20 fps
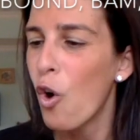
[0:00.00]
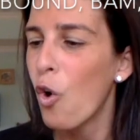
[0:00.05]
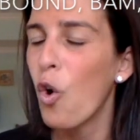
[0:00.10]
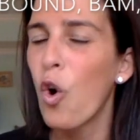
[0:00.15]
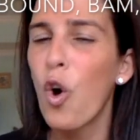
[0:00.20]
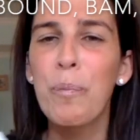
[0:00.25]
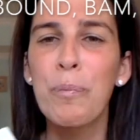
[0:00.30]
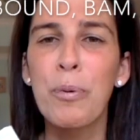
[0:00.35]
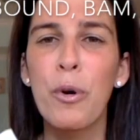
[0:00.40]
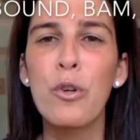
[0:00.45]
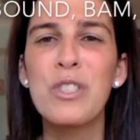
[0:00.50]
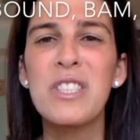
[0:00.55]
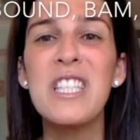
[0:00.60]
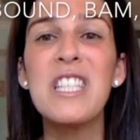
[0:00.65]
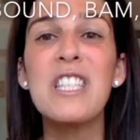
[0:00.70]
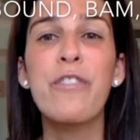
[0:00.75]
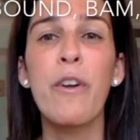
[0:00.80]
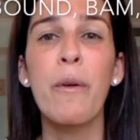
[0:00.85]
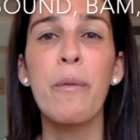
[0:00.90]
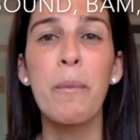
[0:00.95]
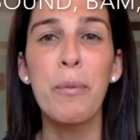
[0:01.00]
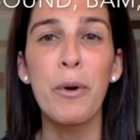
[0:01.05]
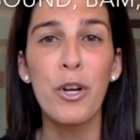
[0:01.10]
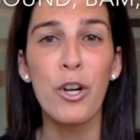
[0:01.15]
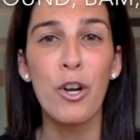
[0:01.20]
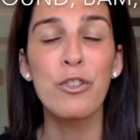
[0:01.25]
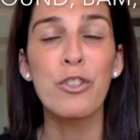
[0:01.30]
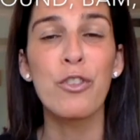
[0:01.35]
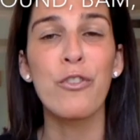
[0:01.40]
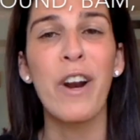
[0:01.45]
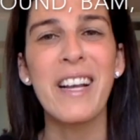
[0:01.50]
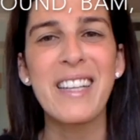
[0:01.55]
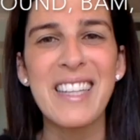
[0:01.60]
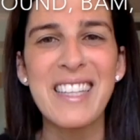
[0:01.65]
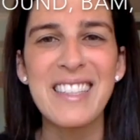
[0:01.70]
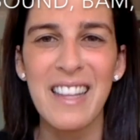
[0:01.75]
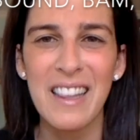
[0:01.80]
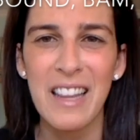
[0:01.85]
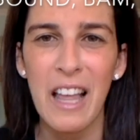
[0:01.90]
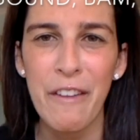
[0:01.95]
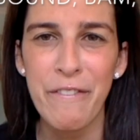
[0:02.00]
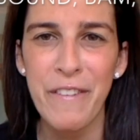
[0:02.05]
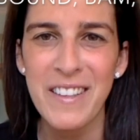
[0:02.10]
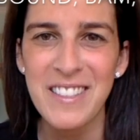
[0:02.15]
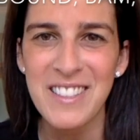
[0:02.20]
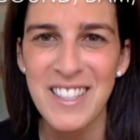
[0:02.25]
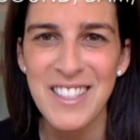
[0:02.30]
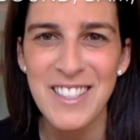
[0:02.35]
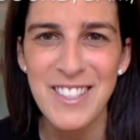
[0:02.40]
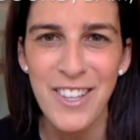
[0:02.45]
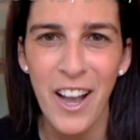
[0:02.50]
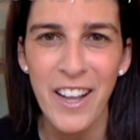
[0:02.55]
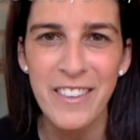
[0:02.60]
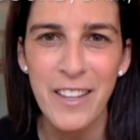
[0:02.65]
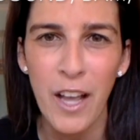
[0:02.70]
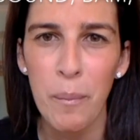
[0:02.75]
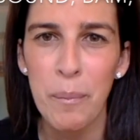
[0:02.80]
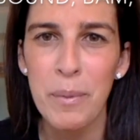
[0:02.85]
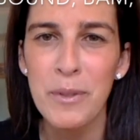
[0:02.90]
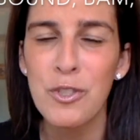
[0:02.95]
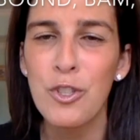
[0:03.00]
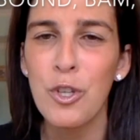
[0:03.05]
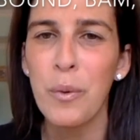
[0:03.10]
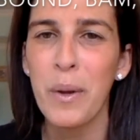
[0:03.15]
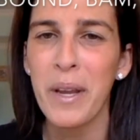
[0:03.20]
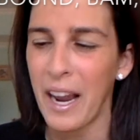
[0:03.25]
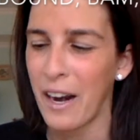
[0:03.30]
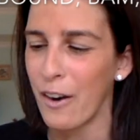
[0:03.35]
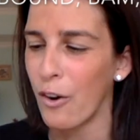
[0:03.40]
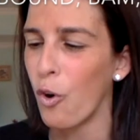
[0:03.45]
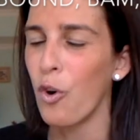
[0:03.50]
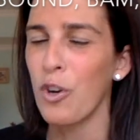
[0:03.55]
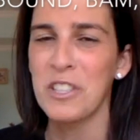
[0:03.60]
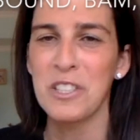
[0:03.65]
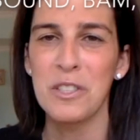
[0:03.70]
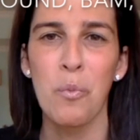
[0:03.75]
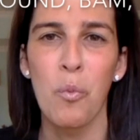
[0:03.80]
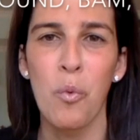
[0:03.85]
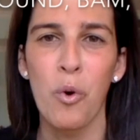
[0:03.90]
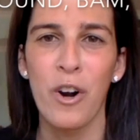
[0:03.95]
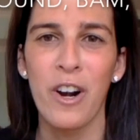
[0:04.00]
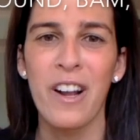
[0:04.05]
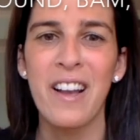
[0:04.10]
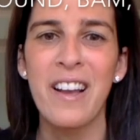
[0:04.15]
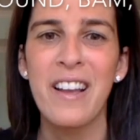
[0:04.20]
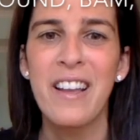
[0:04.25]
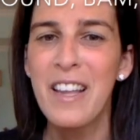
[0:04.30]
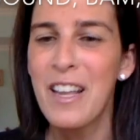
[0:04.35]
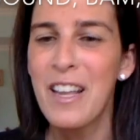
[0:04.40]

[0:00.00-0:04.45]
All proceeds from the book go directly to LifeVestInside to help us doing our awesome work.